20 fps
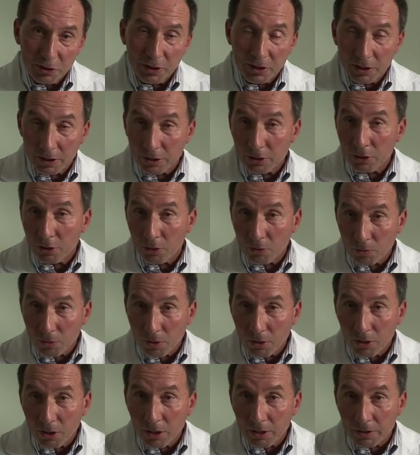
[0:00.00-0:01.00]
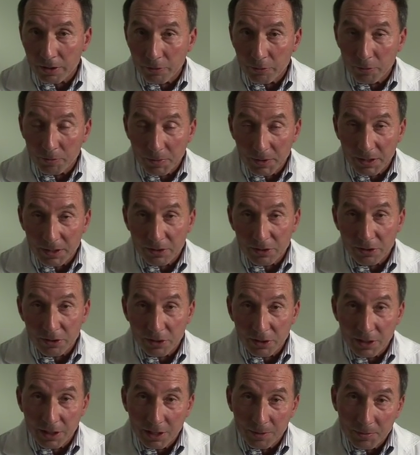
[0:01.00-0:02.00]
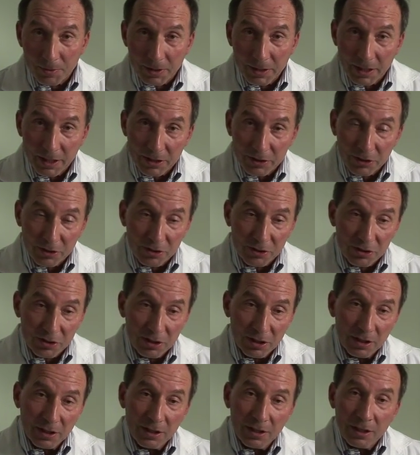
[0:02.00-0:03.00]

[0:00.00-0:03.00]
that can go wrong that would be considered complications.